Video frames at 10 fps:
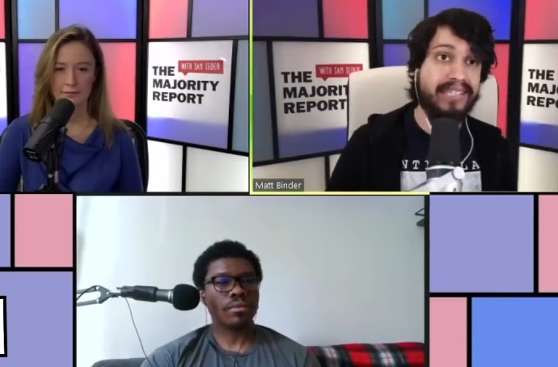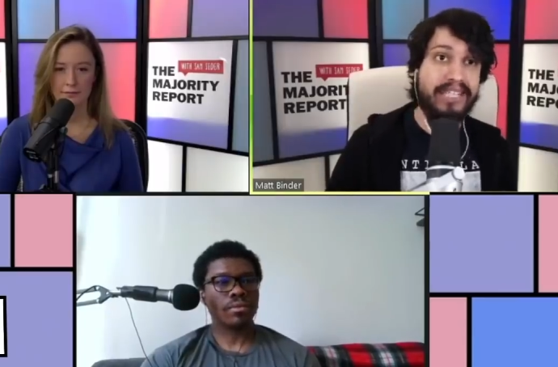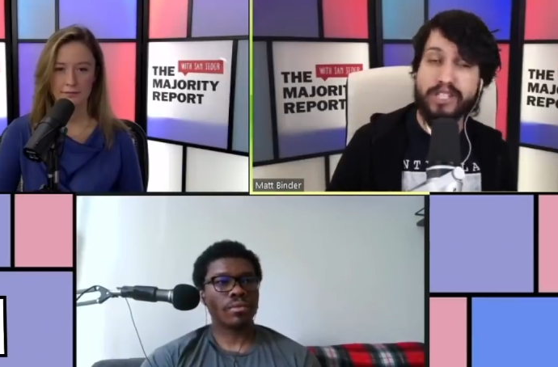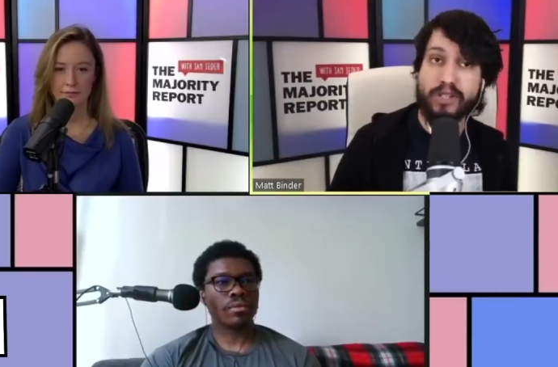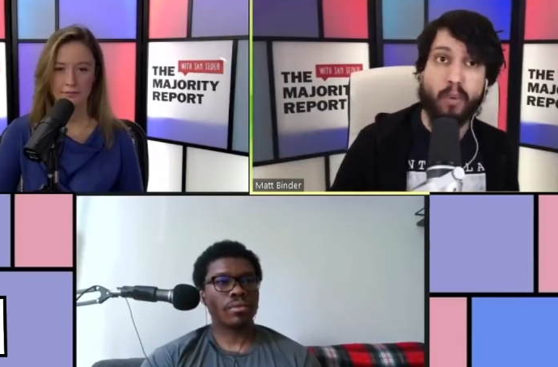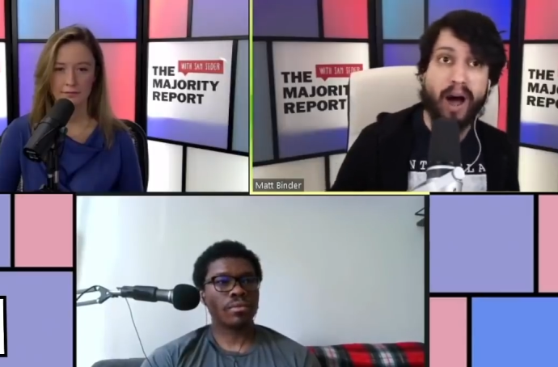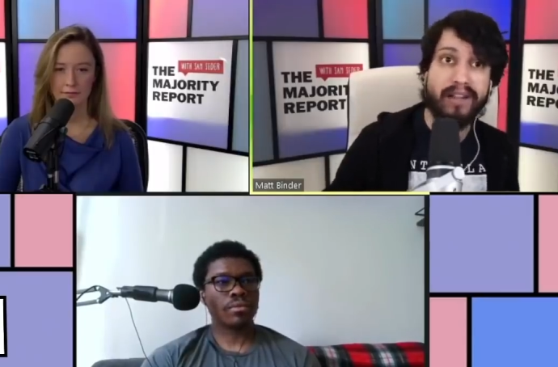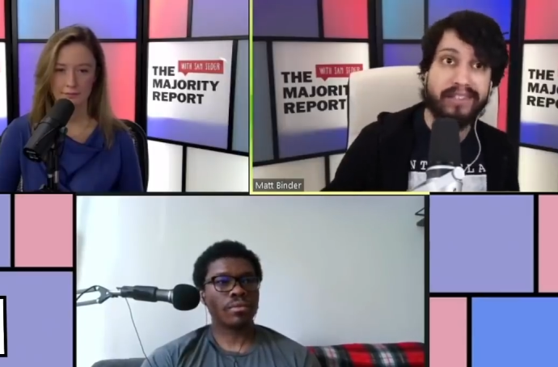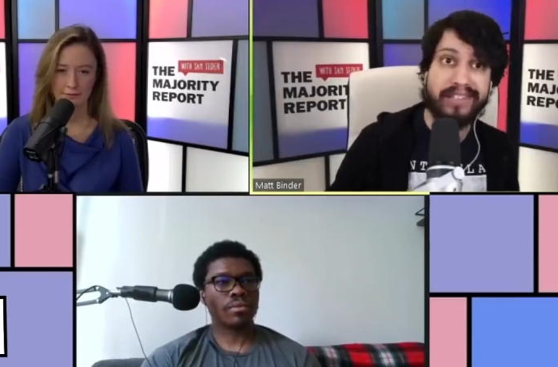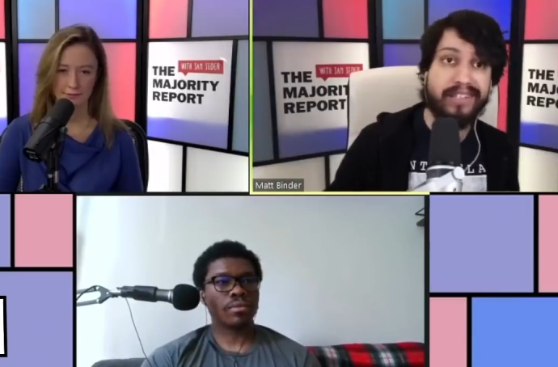Speaker 1: the
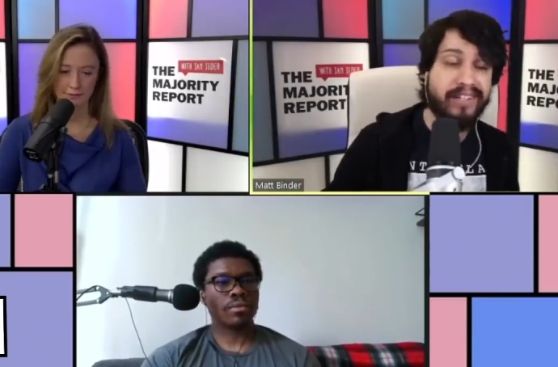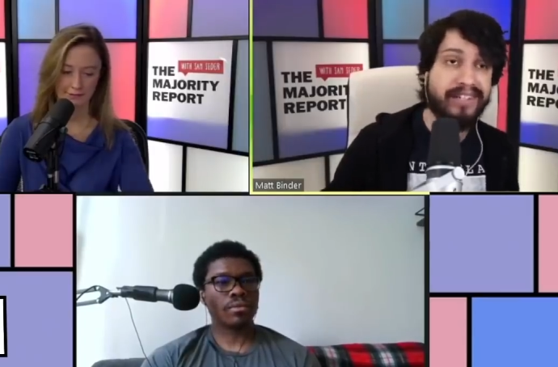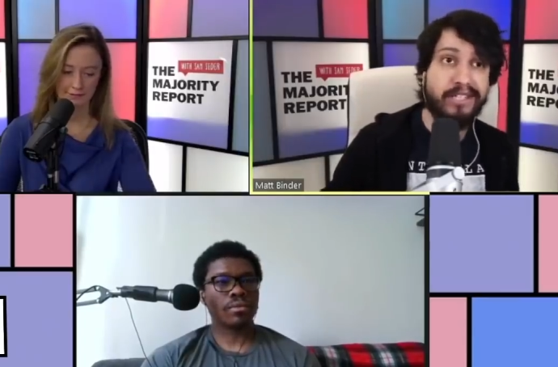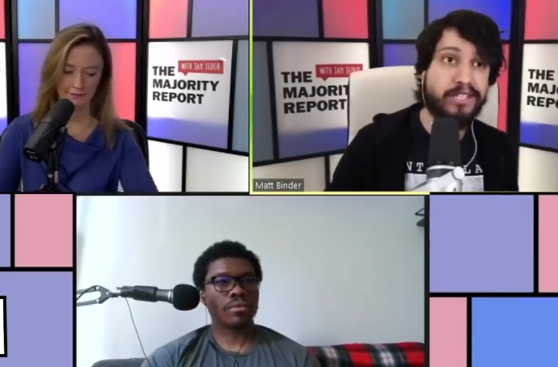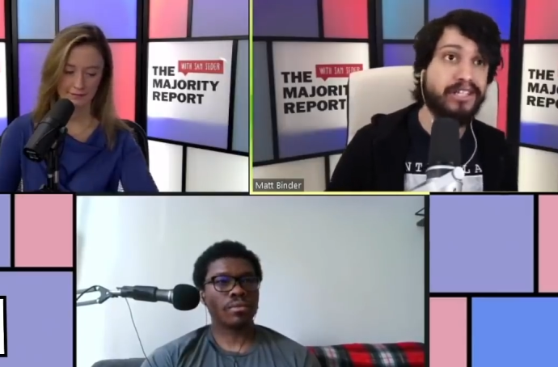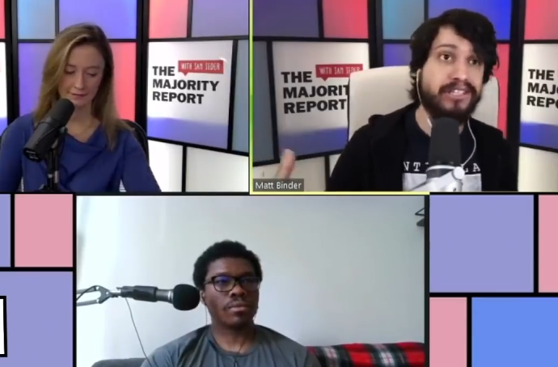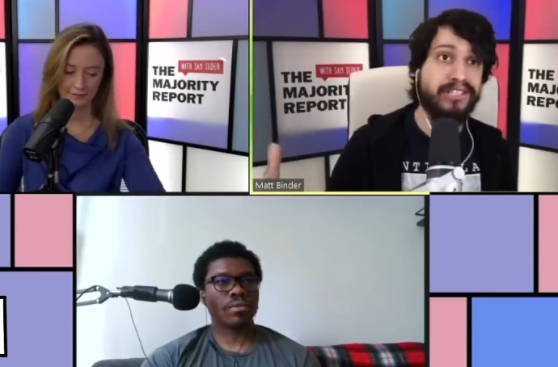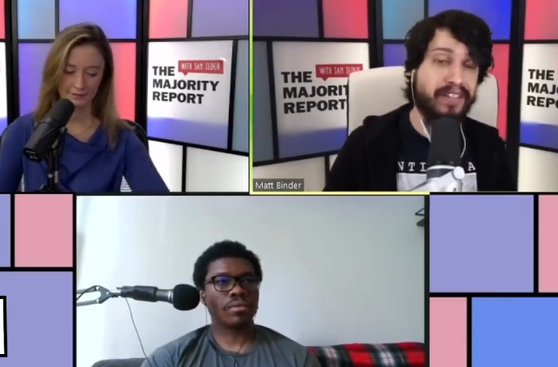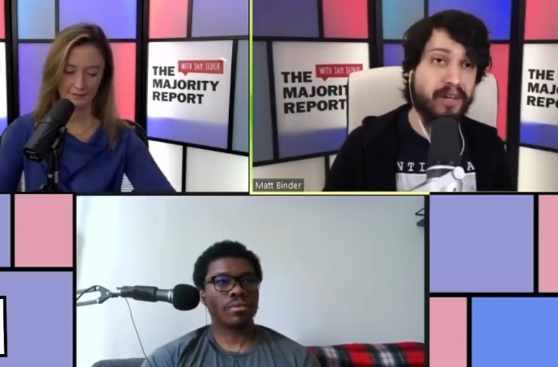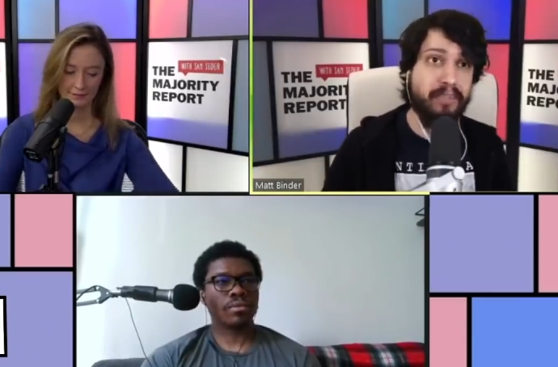squalid conditions
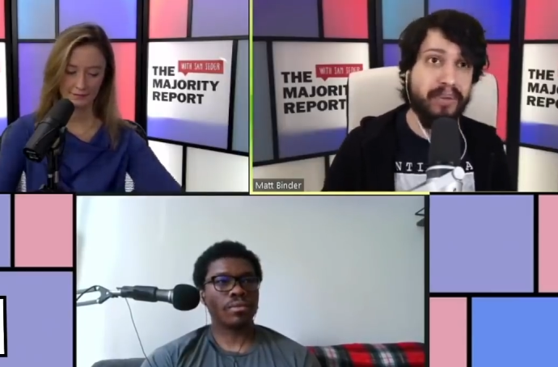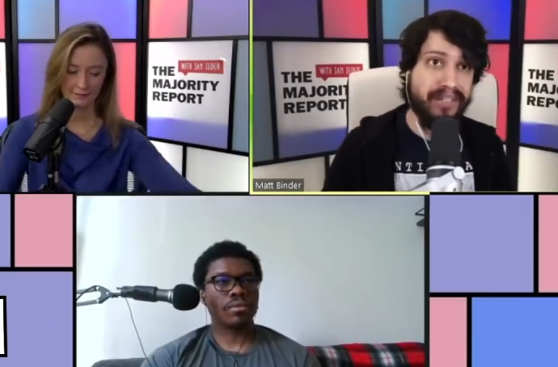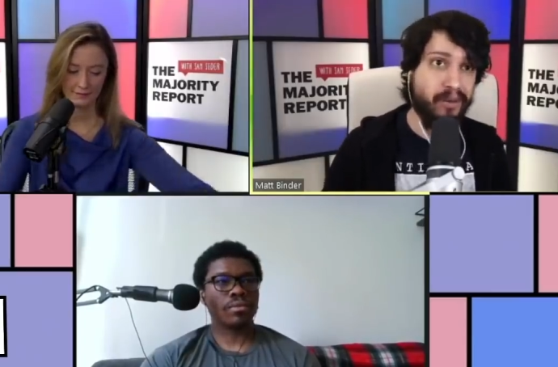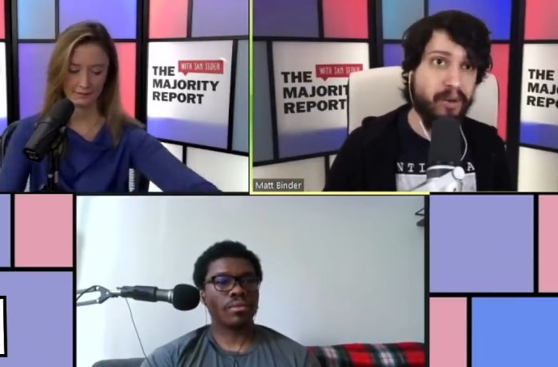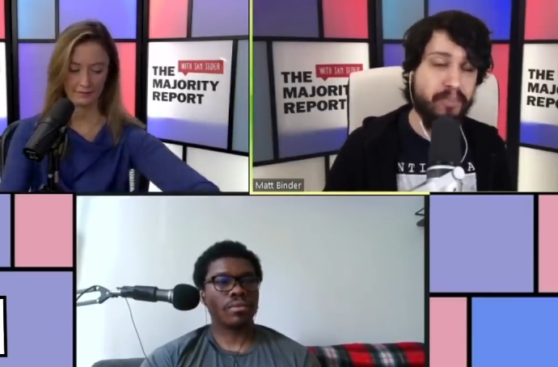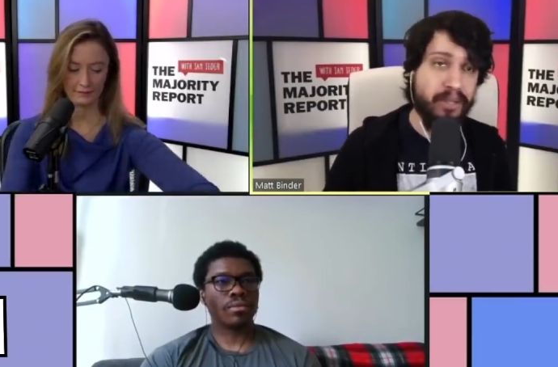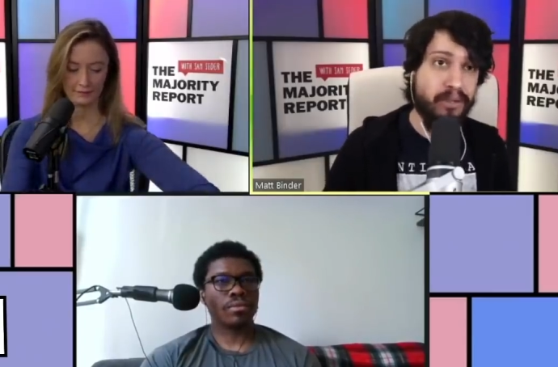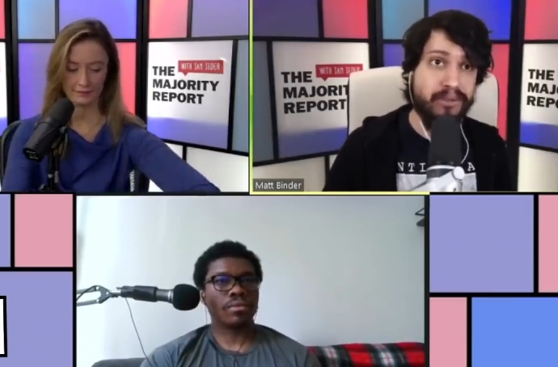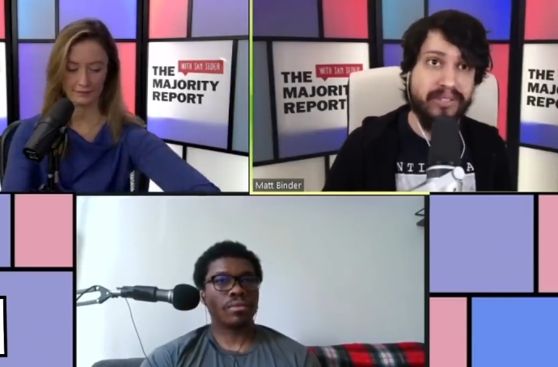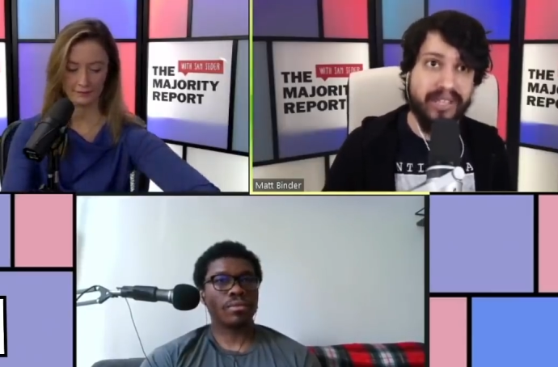and they're being you know
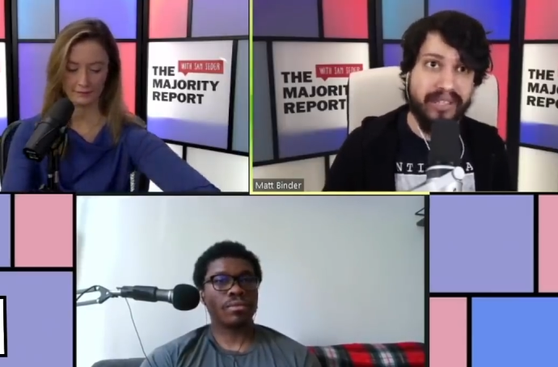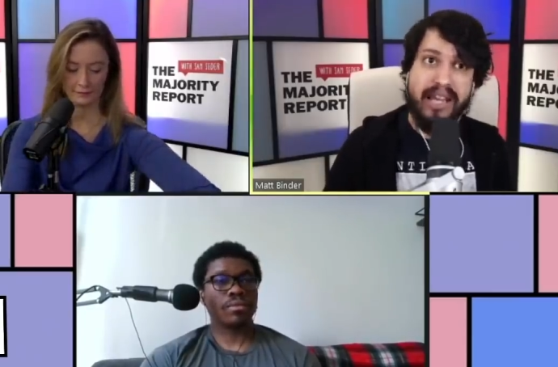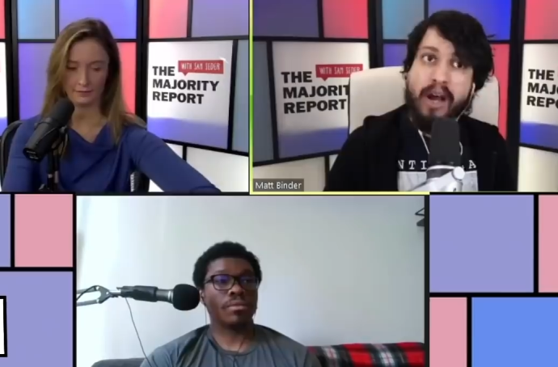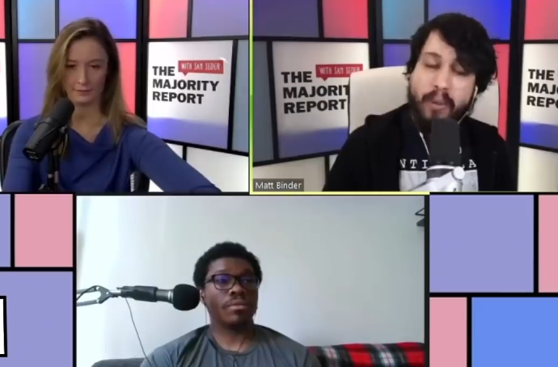abused and